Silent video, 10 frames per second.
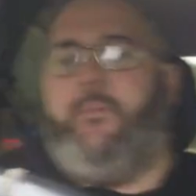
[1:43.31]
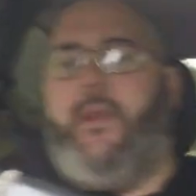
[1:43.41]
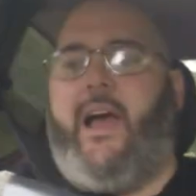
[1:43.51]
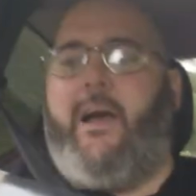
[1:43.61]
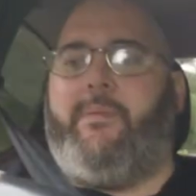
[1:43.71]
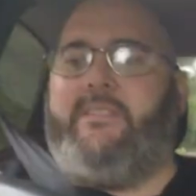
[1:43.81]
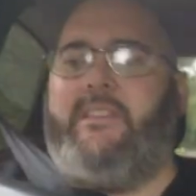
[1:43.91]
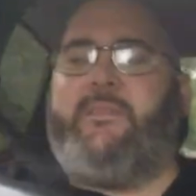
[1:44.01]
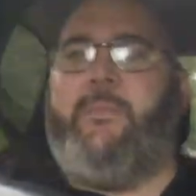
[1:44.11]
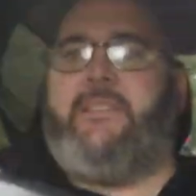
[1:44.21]
But it happens
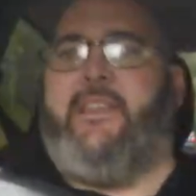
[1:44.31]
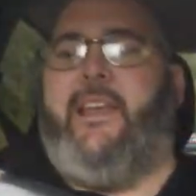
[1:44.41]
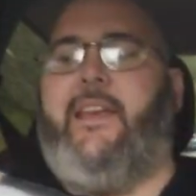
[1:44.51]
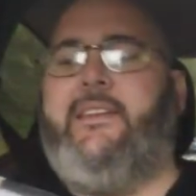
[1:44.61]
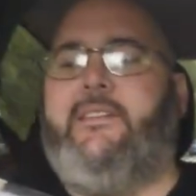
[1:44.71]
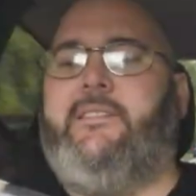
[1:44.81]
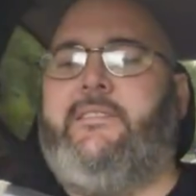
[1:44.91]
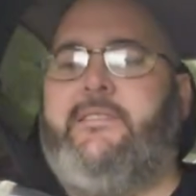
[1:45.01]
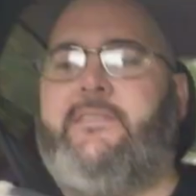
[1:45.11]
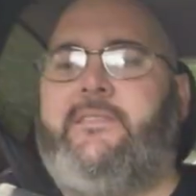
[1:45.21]
intermittently,
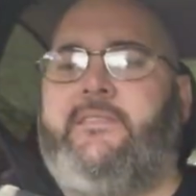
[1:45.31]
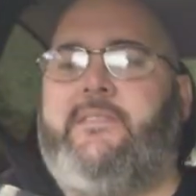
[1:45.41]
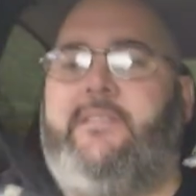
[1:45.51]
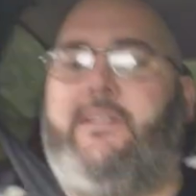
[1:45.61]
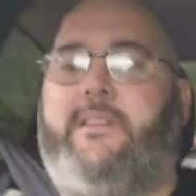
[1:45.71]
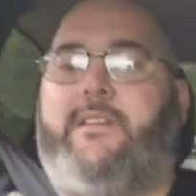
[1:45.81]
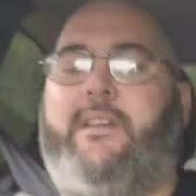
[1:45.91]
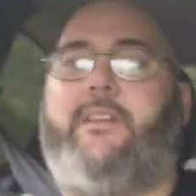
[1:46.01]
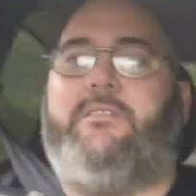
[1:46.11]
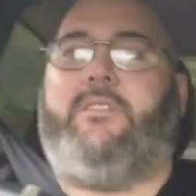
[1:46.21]

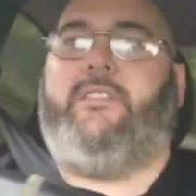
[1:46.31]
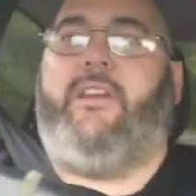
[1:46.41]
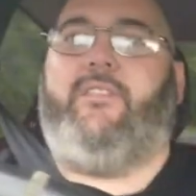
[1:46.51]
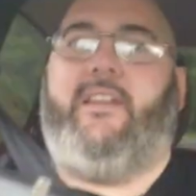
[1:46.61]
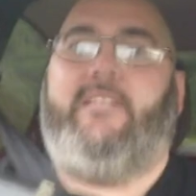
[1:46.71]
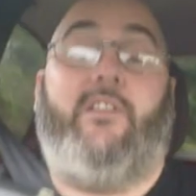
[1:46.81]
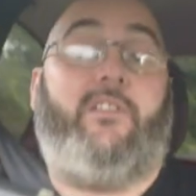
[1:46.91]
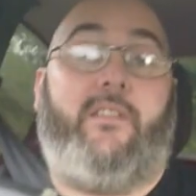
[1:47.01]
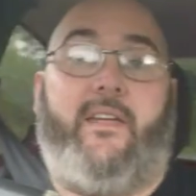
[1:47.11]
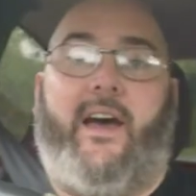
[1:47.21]
so I definitely need to
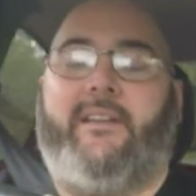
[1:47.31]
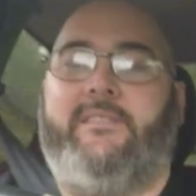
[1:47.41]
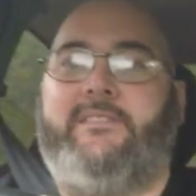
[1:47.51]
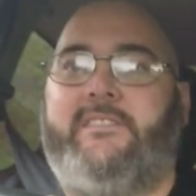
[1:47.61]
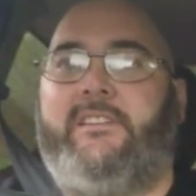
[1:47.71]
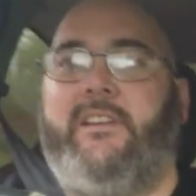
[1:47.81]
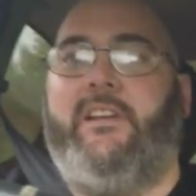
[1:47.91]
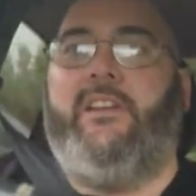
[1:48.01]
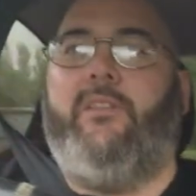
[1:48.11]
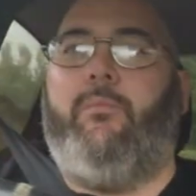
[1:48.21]
look at that.
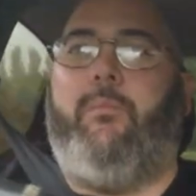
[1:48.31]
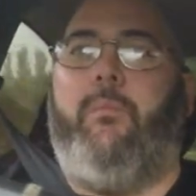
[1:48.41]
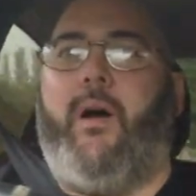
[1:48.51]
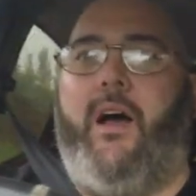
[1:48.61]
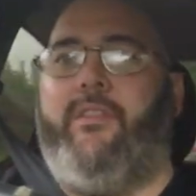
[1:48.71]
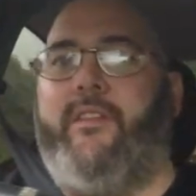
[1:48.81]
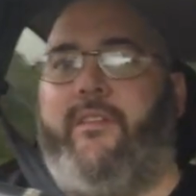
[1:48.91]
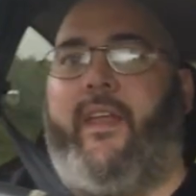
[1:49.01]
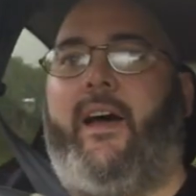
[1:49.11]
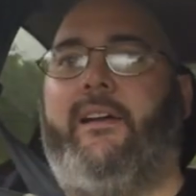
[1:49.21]
But other
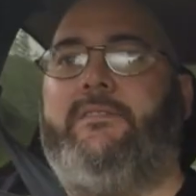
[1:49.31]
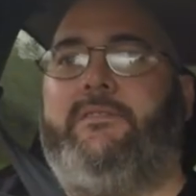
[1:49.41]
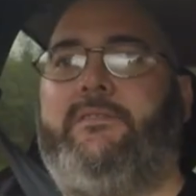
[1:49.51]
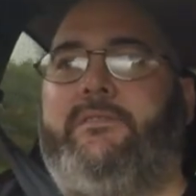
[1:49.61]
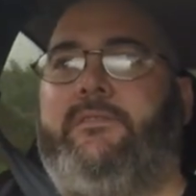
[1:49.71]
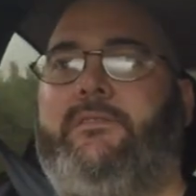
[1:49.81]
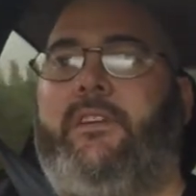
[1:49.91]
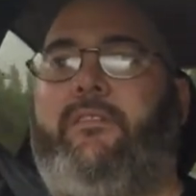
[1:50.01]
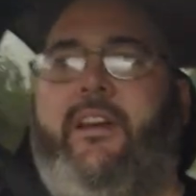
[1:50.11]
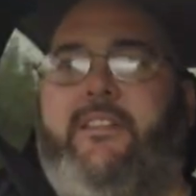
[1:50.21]
than that,
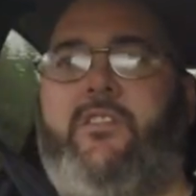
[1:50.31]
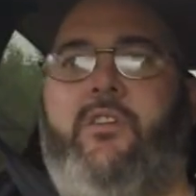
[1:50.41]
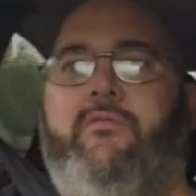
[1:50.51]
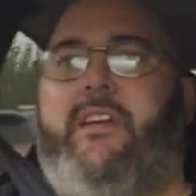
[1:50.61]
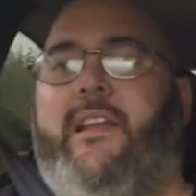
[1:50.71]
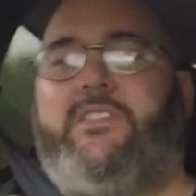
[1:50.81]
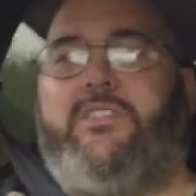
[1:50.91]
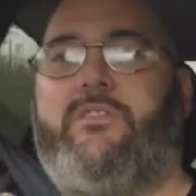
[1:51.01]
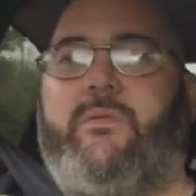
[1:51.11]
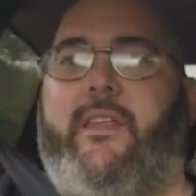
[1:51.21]
I've had no real
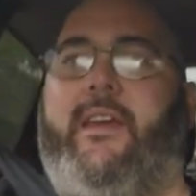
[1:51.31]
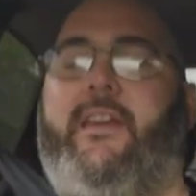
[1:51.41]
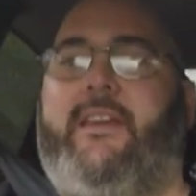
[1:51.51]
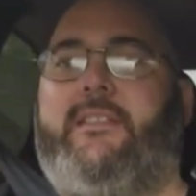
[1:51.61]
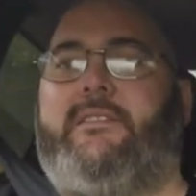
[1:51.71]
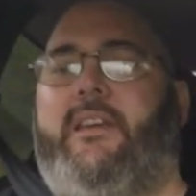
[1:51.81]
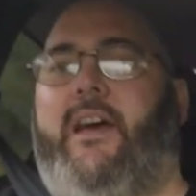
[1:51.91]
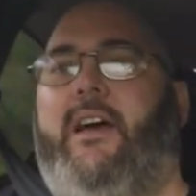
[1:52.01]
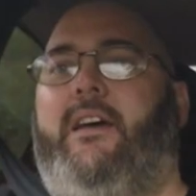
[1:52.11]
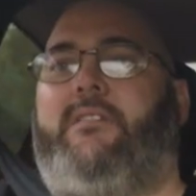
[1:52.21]
issues with it. It
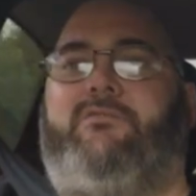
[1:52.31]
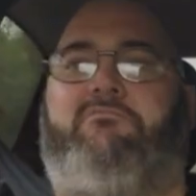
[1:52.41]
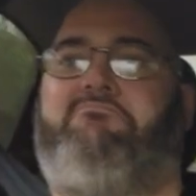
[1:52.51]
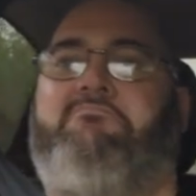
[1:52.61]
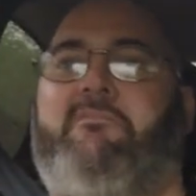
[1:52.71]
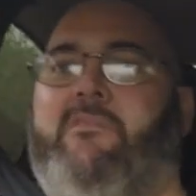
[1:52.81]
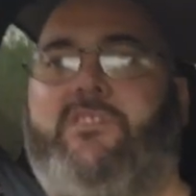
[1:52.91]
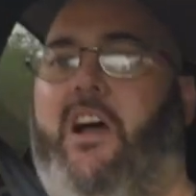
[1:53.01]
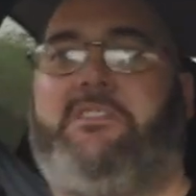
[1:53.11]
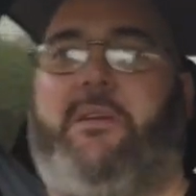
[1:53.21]

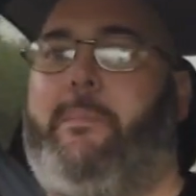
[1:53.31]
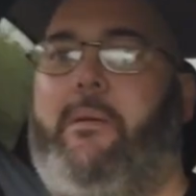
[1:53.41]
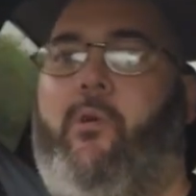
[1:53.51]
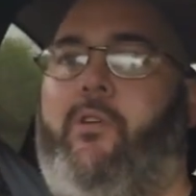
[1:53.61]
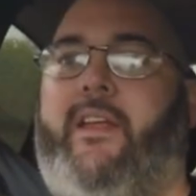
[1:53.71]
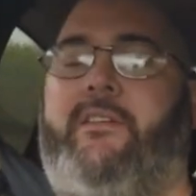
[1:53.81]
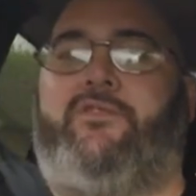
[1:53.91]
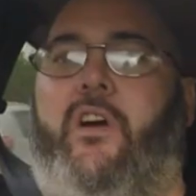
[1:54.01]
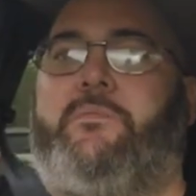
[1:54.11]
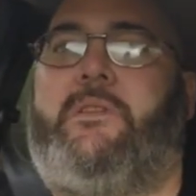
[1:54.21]
starts up in the morning,
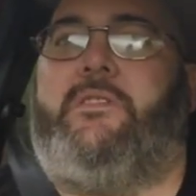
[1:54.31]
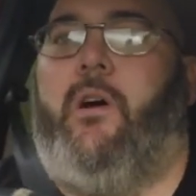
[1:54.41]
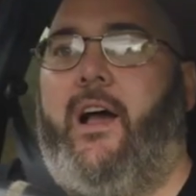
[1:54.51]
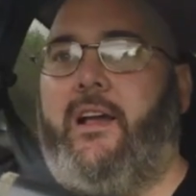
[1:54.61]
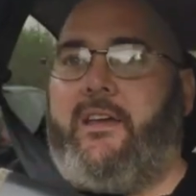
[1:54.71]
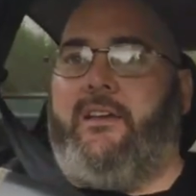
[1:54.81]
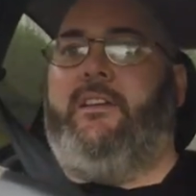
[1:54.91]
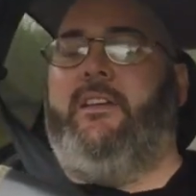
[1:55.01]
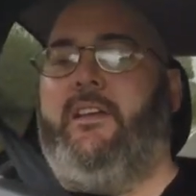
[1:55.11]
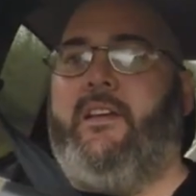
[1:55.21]
drives me to work,
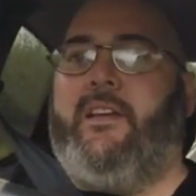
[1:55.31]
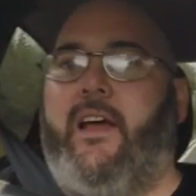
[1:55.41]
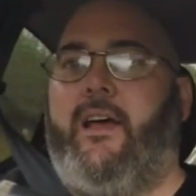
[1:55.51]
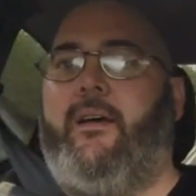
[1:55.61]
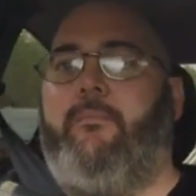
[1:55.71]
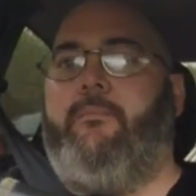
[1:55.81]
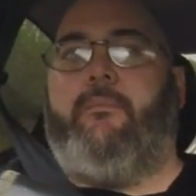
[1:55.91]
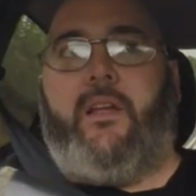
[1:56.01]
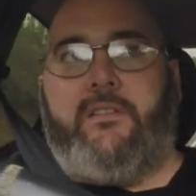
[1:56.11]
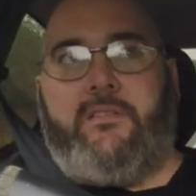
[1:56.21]

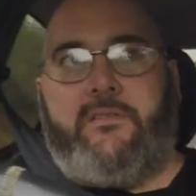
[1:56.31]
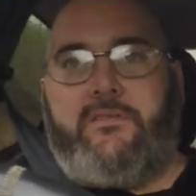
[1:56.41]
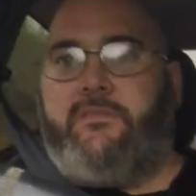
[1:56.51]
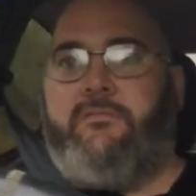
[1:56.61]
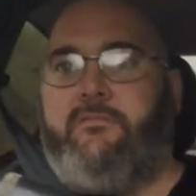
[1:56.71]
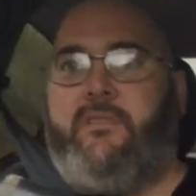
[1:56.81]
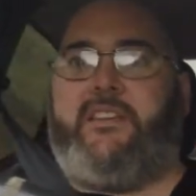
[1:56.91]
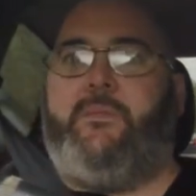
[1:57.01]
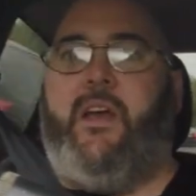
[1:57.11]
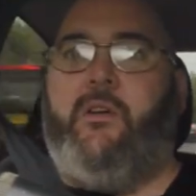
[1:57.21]
and
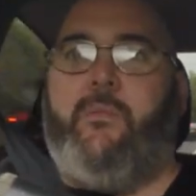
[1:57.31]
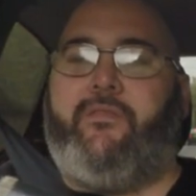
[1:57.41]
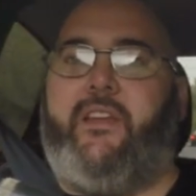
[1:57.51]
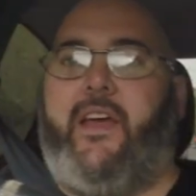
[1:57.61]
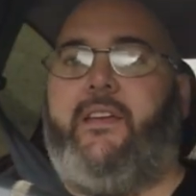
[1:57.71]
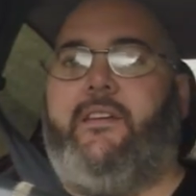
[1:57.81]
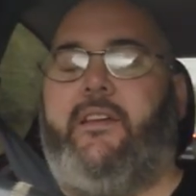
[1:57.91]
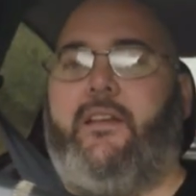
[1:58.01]
gets me home every day.